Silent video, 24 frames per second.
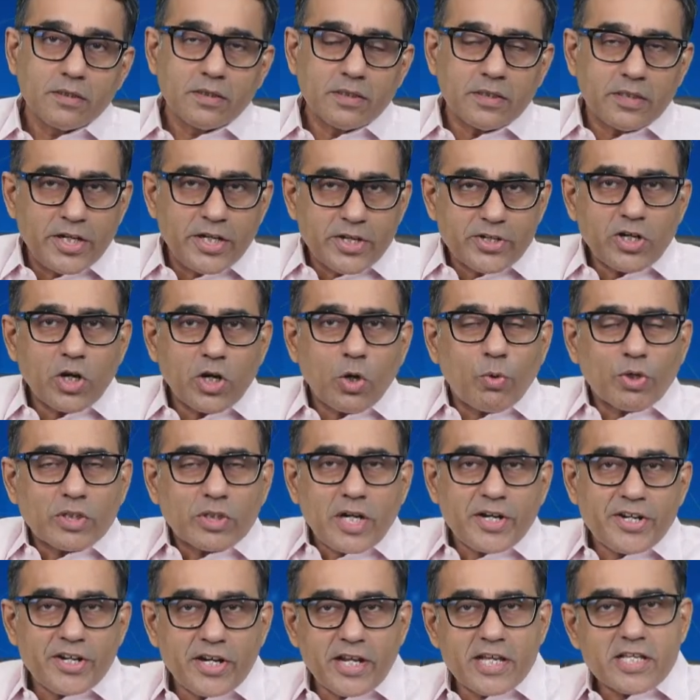Little over
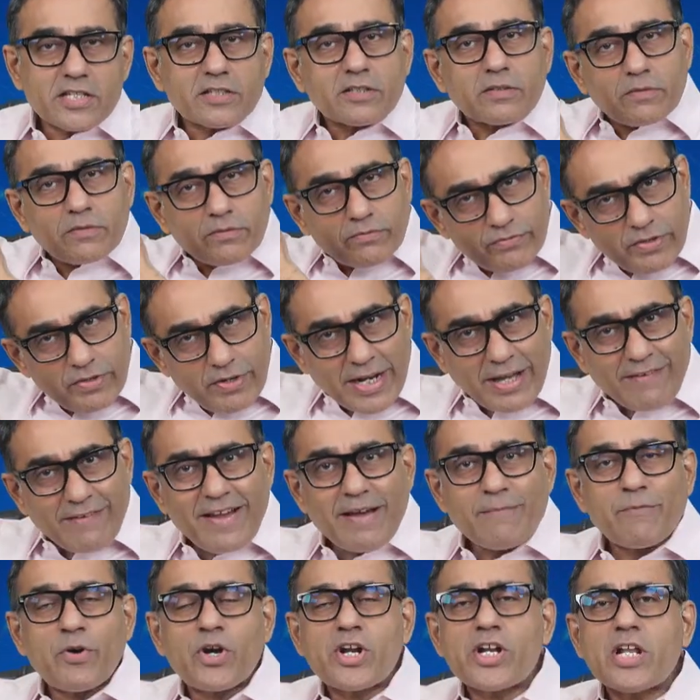30 days, we will have
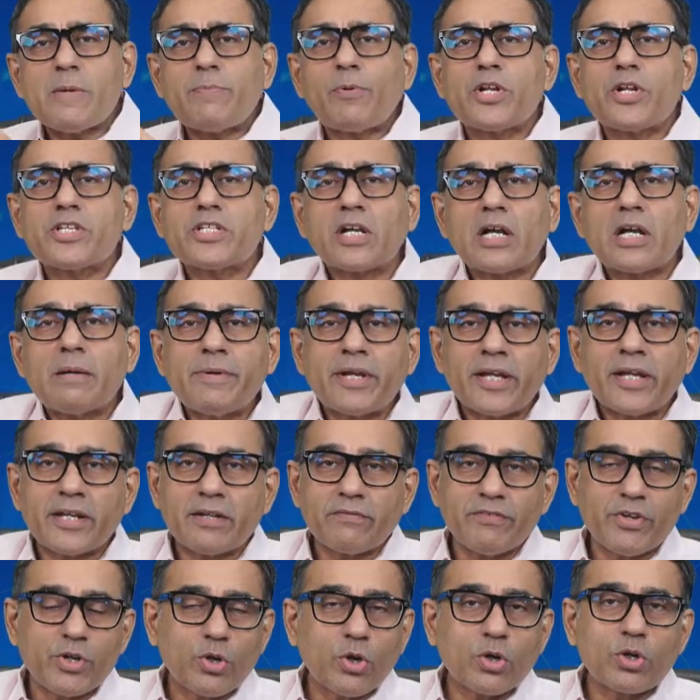a monetary policy coming
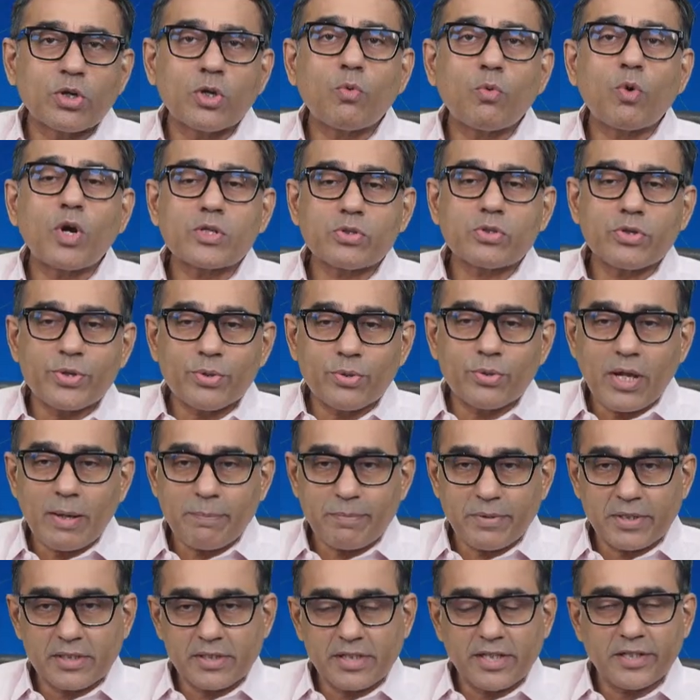in. We don't know what's going to
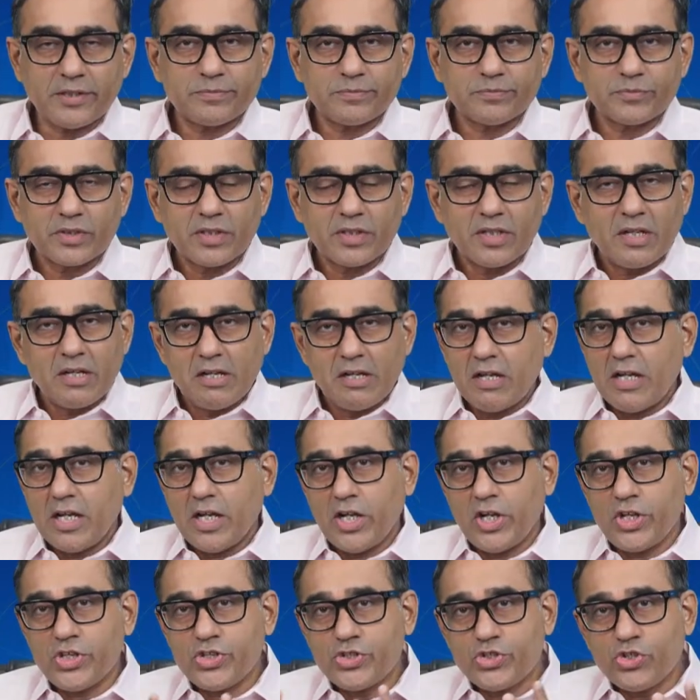happen there.
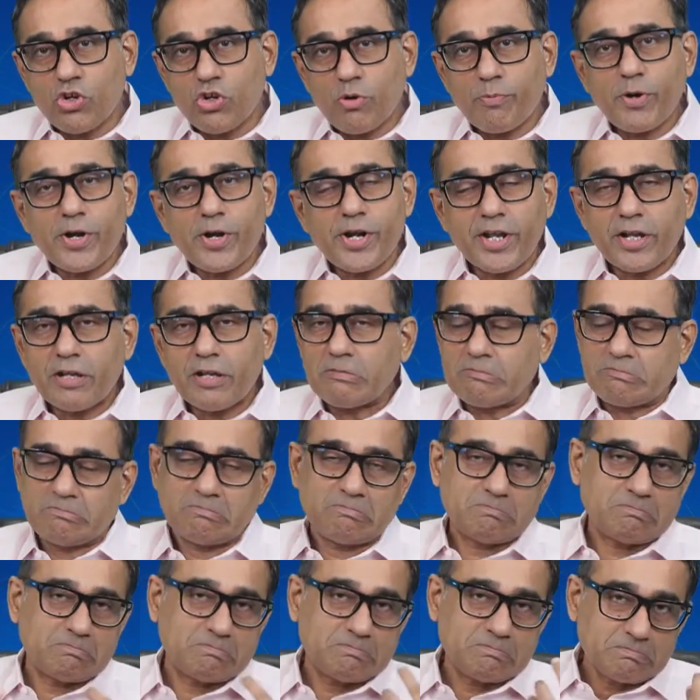And geopolitical,
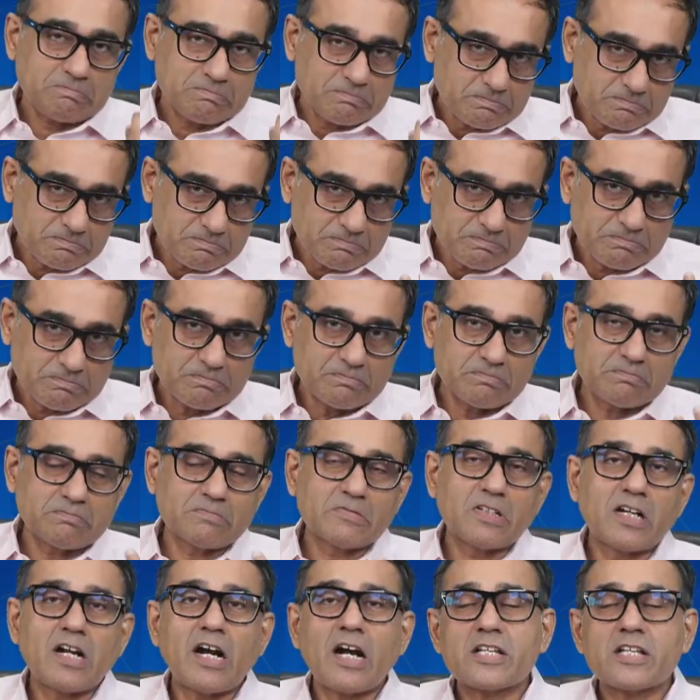
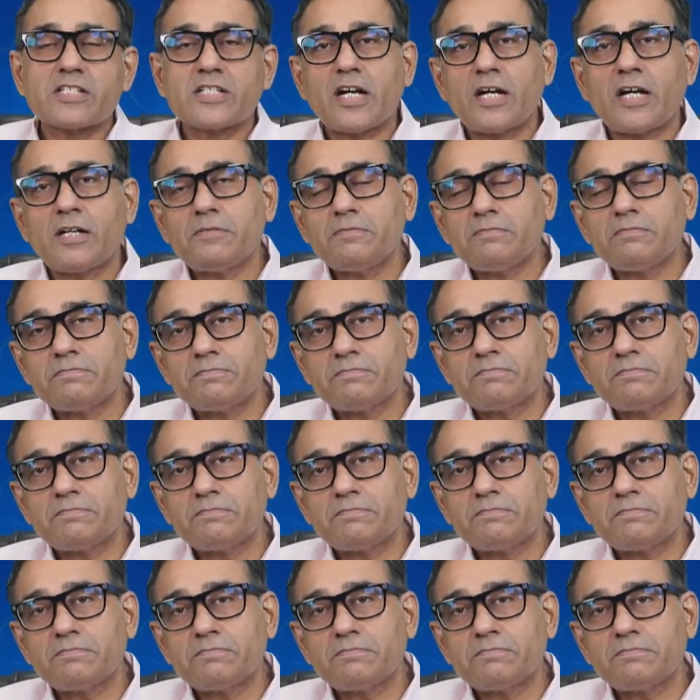Gaza